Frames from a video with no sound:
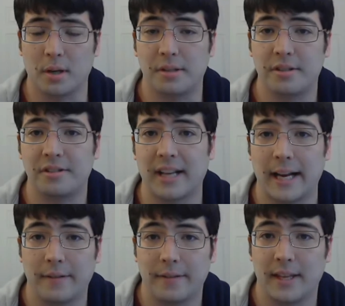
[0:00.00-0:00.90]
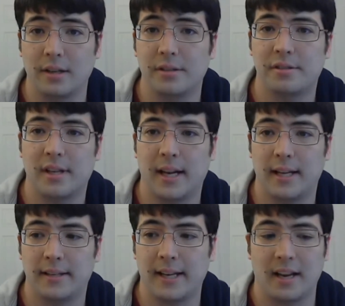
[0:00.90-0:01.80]
arts side of things
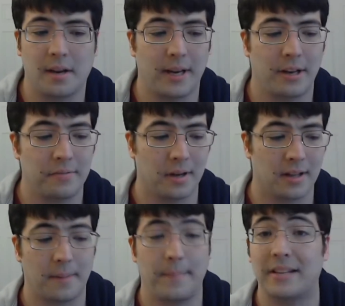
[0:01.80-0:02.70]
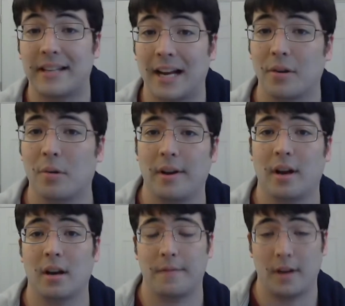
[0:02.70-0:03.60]
taking command as well. Like, Best Action
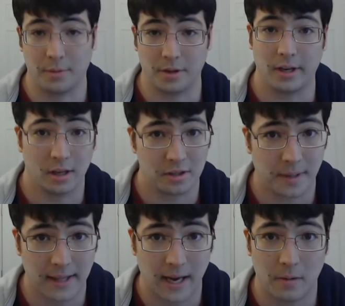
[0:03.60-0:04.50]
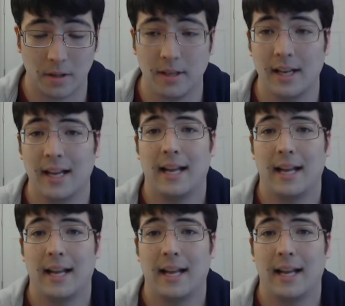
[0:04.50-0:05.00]
Choreography, I'm really curious about that one.